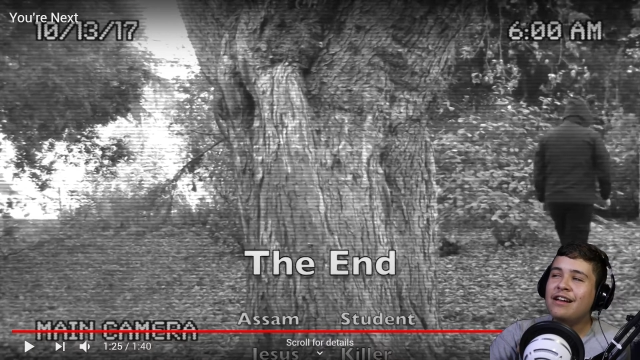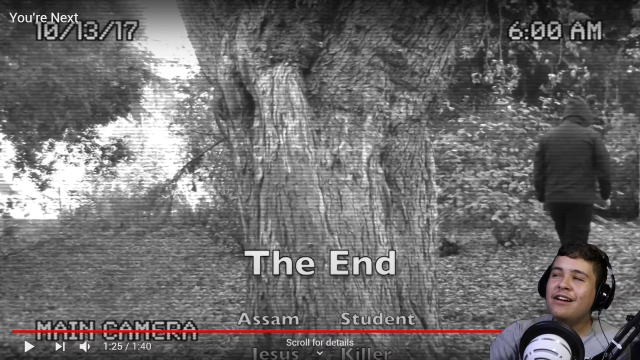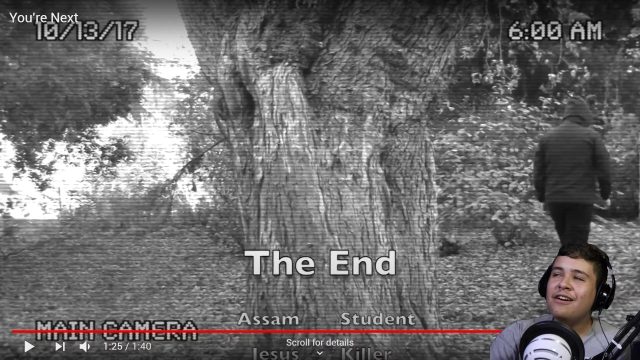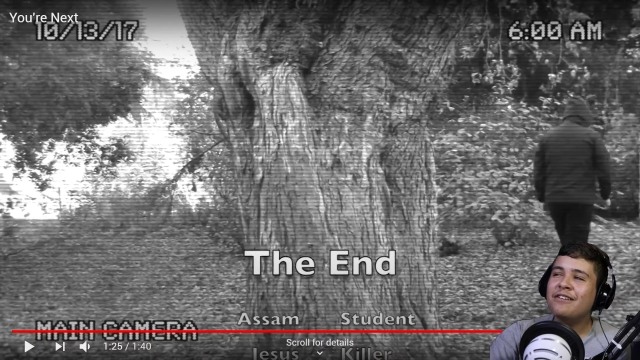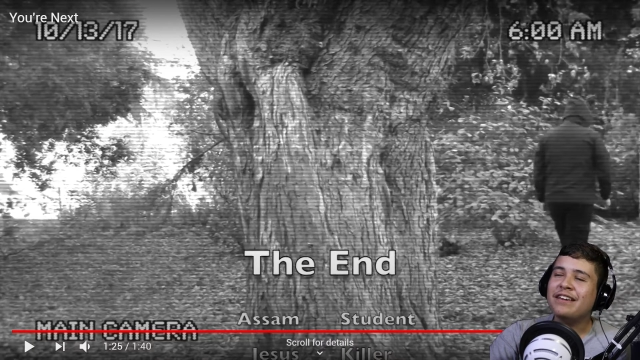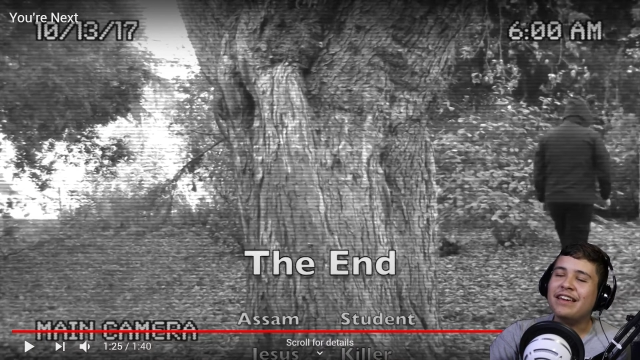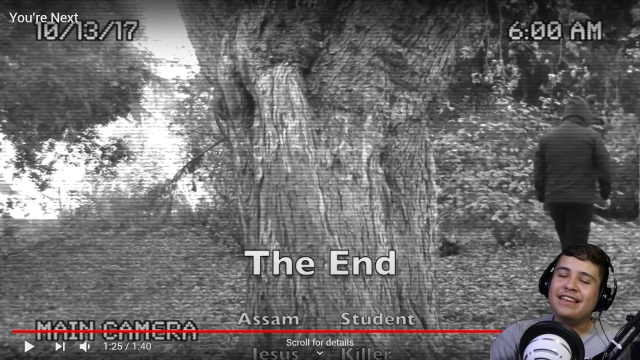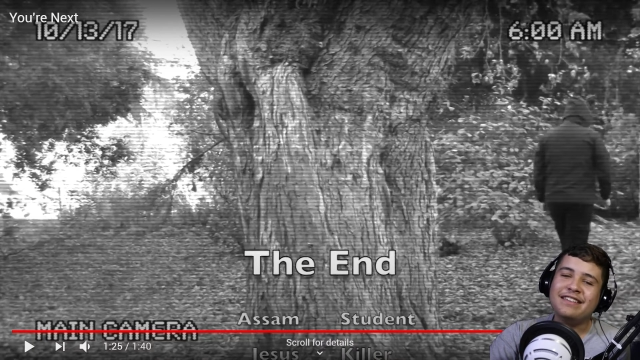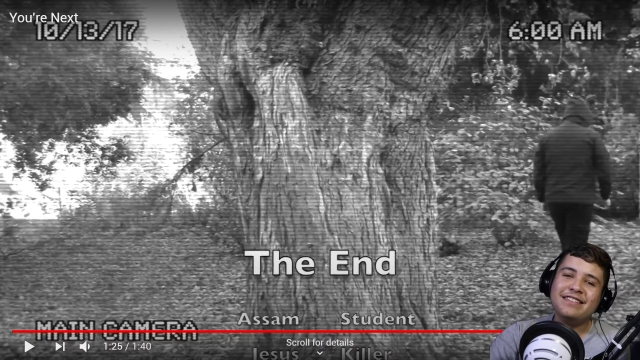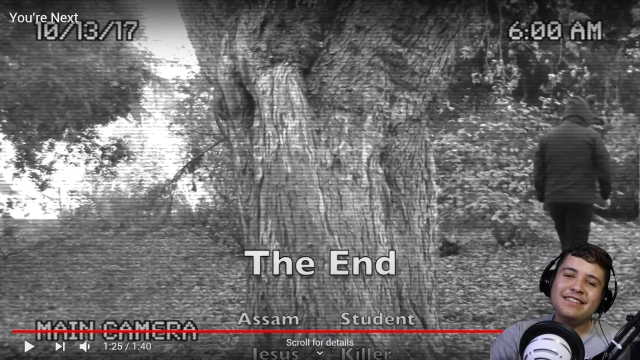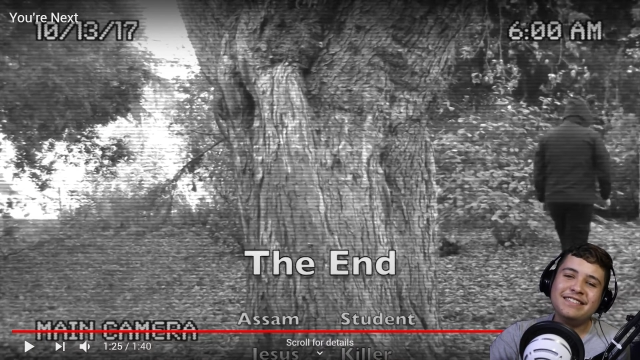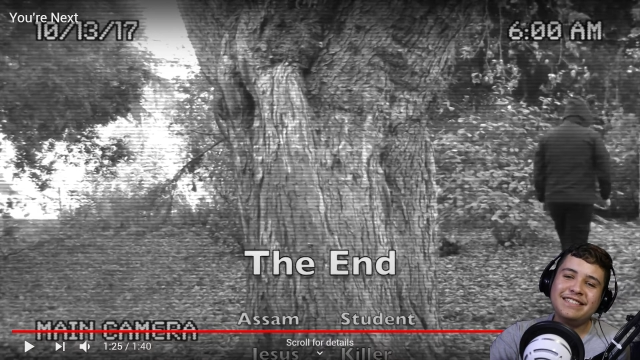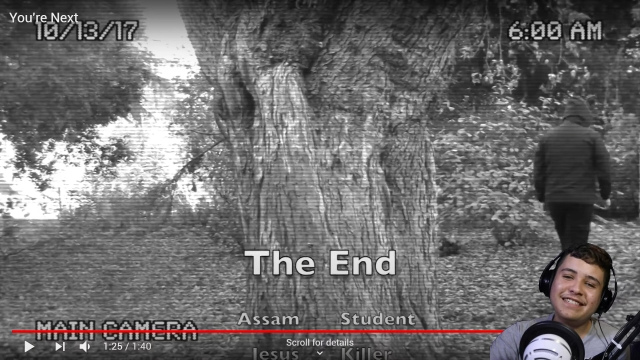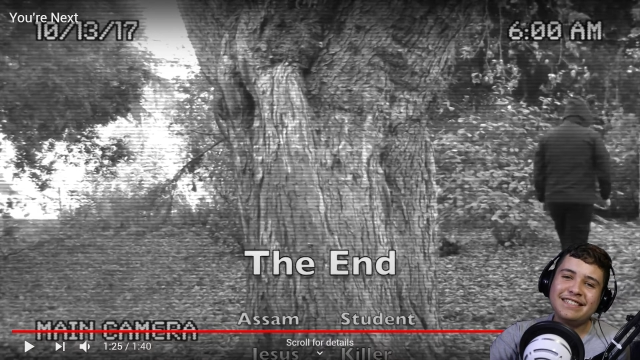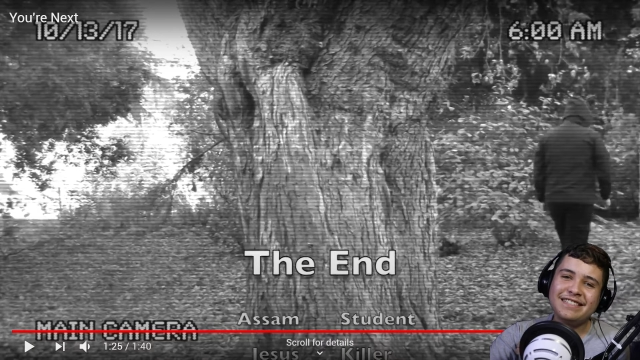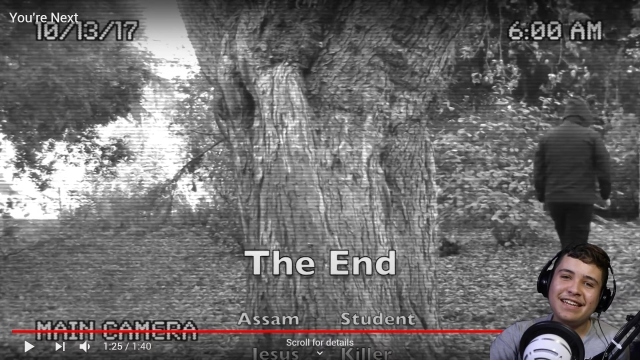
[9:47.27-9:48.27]
Okay, the
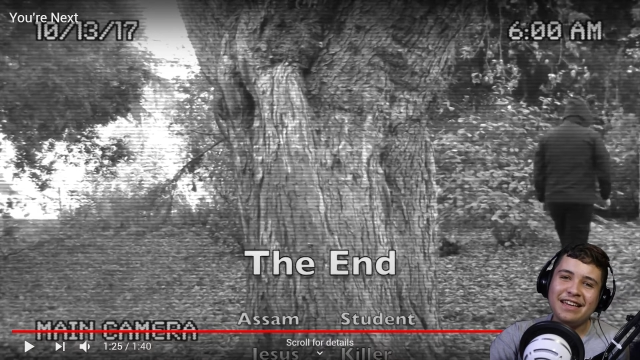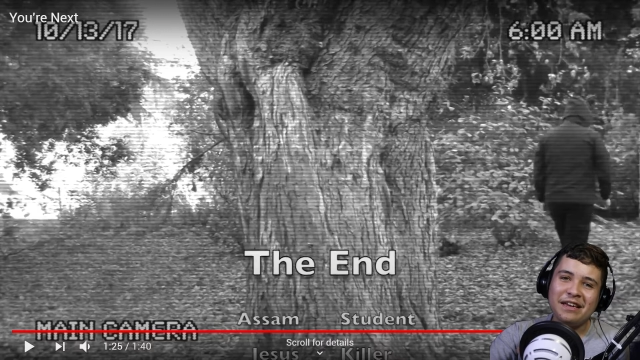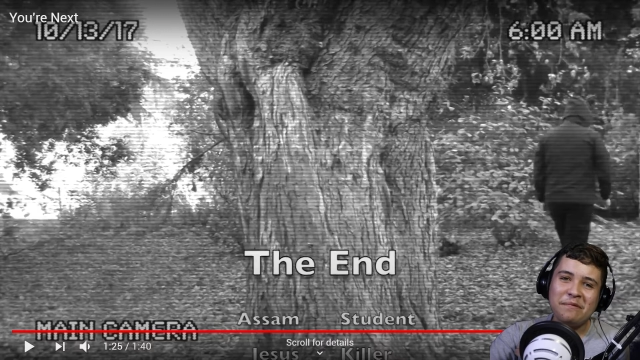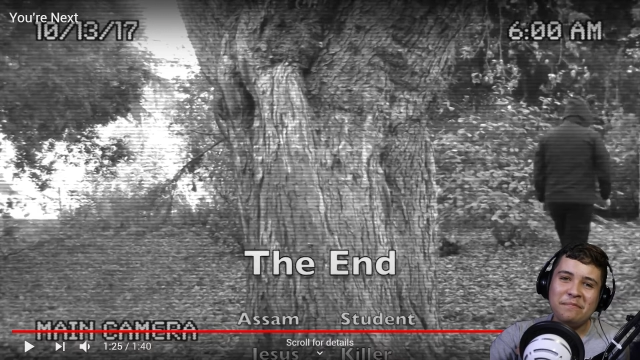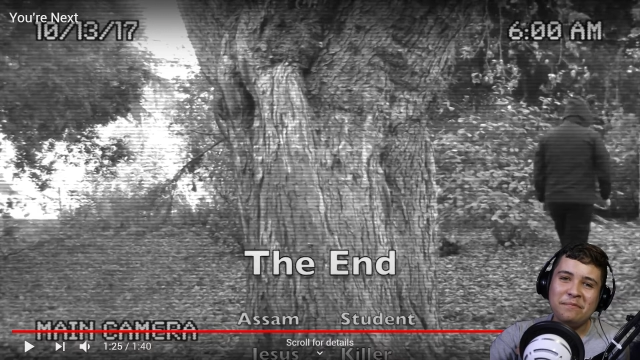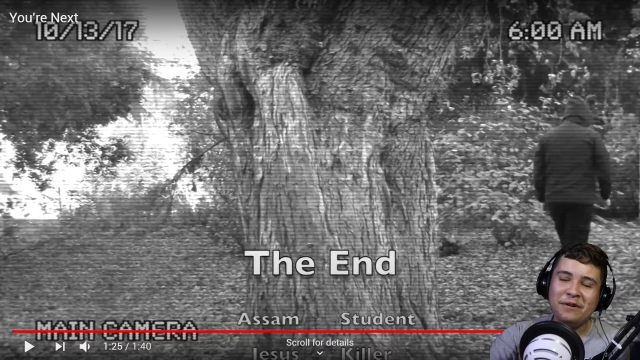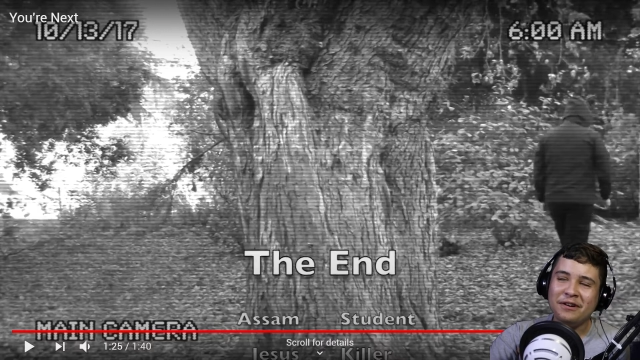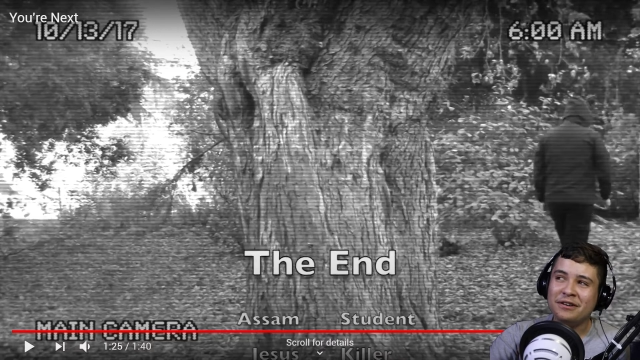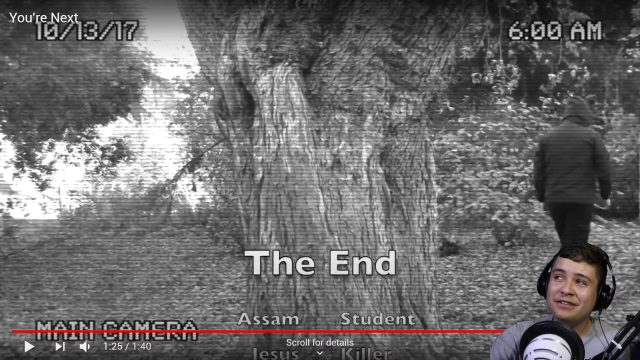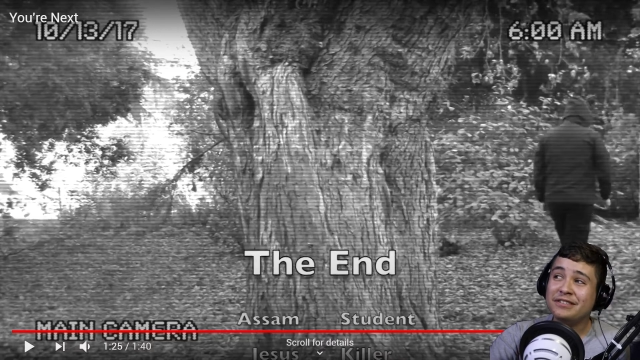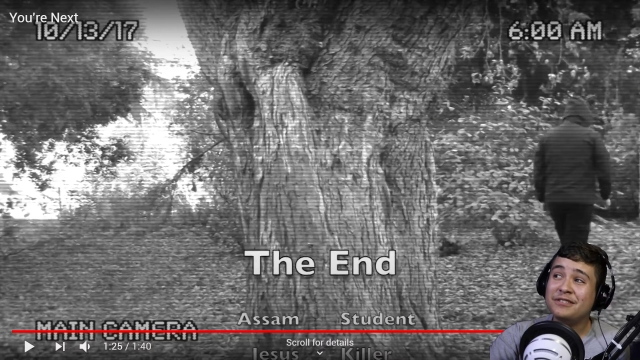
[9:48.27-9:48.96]
6 a.m. part.